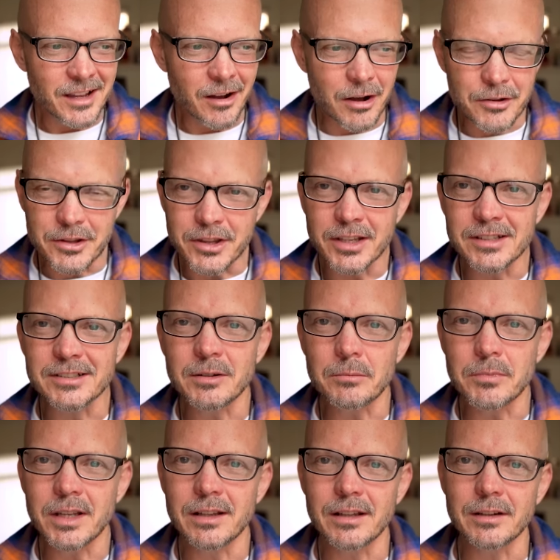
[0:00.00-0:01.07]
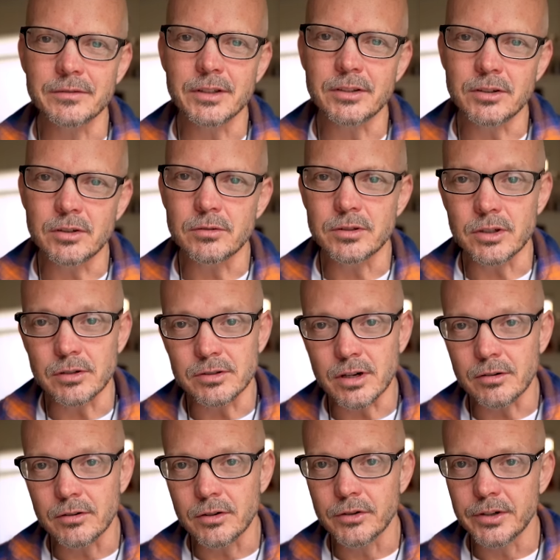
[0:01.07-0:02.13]
all the things that men love to do, and you
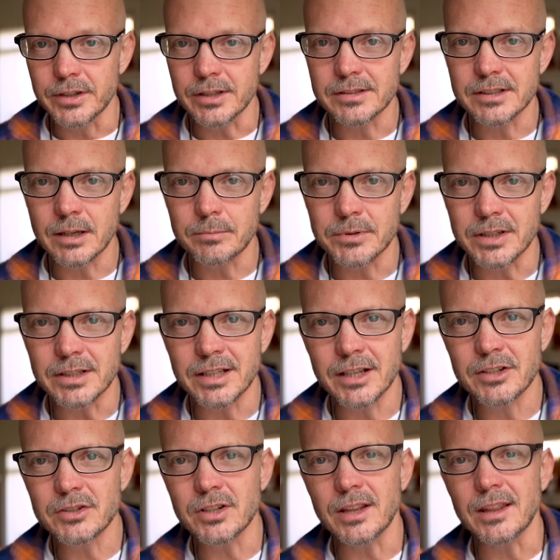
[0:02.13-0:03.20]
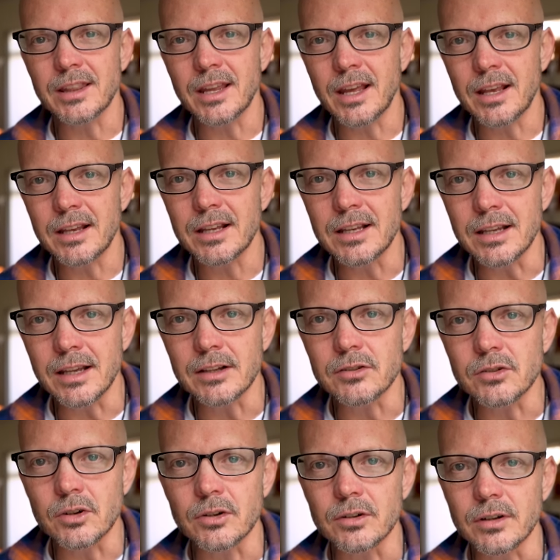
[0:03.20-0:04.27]
start learning to step into tension, they
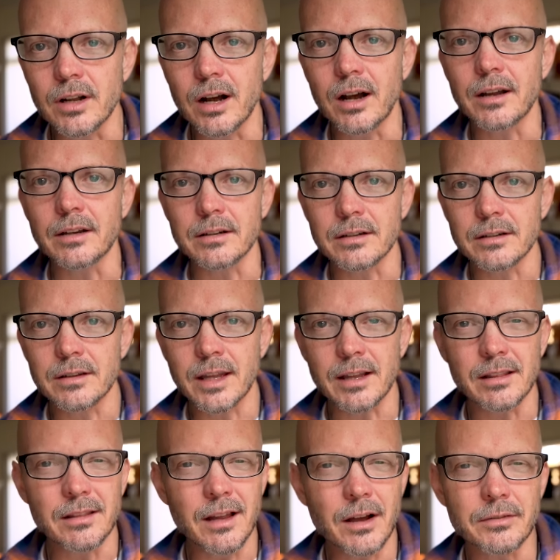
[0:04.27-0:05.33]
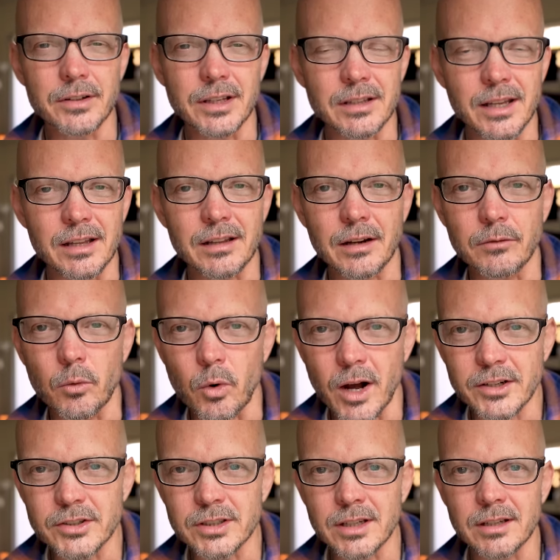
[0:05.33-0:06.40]
get turned on. They love it. They love
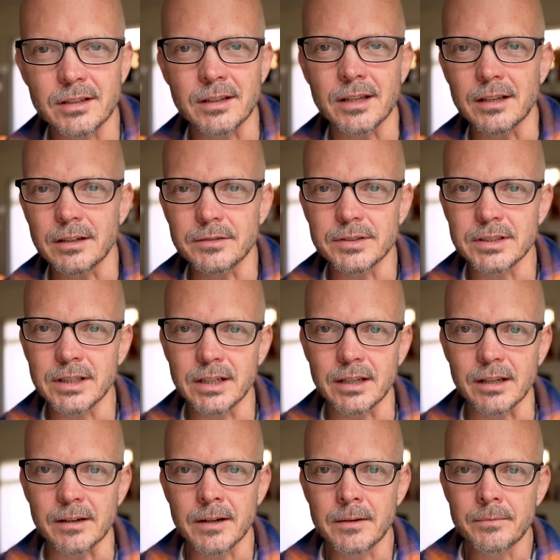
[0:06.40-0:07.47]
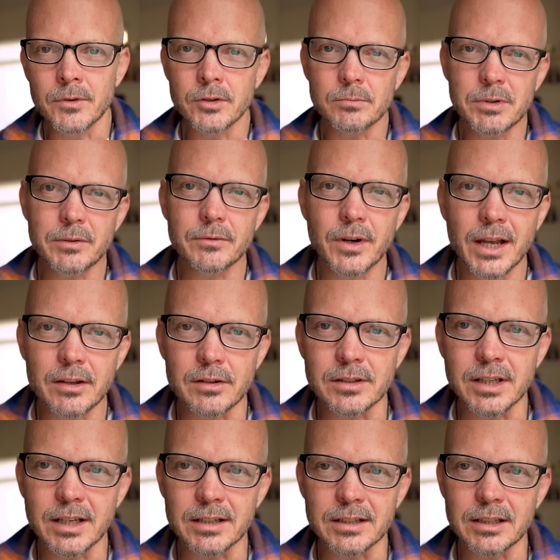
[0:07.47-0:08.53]
watching it and they love seeing it. So I'm going to invite you
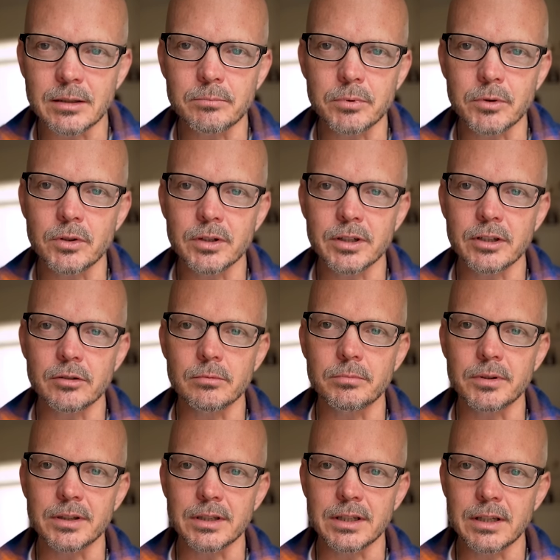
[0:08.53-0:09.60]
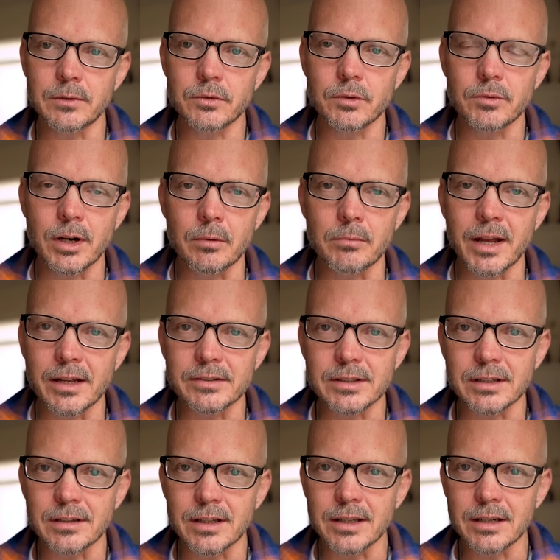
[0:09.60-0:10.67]
to take a deep look at your beliefs around
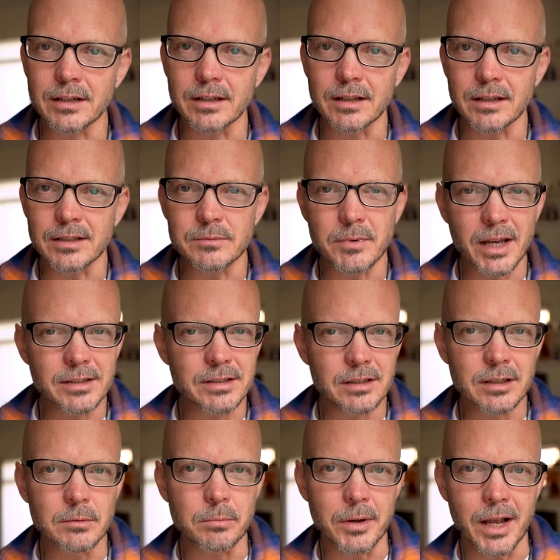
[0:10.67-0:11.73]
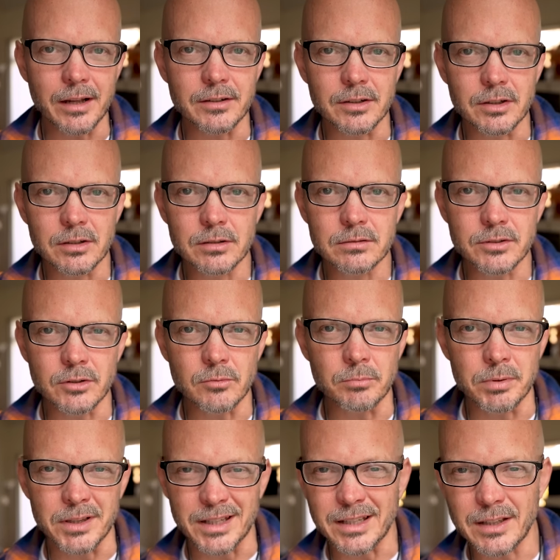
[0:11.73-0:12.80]
masculinity. Is masculinity bad to you? Do you
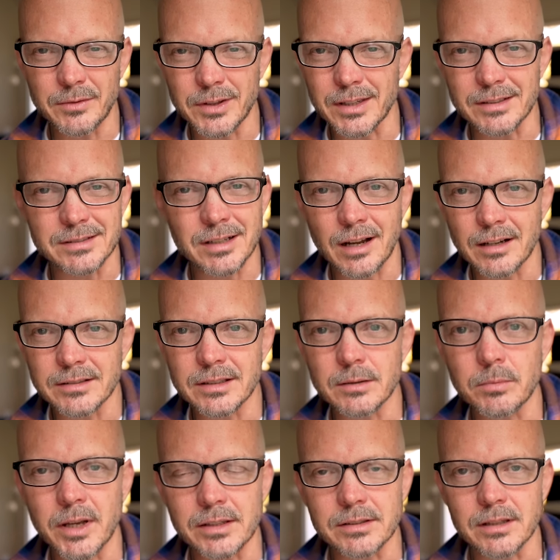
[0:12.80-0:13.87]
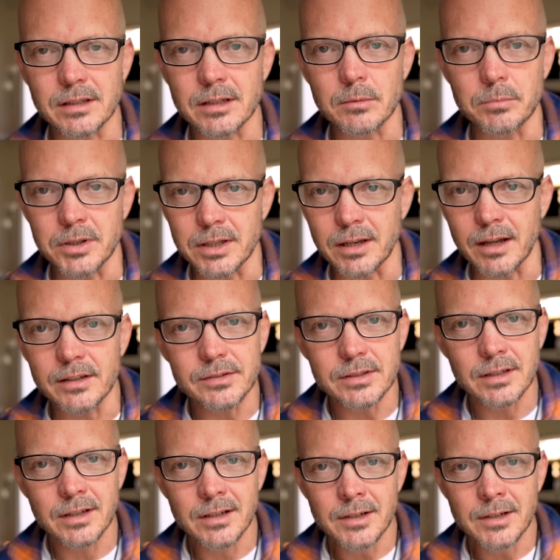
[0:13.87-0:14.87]
believe in this toxic masculinity BS?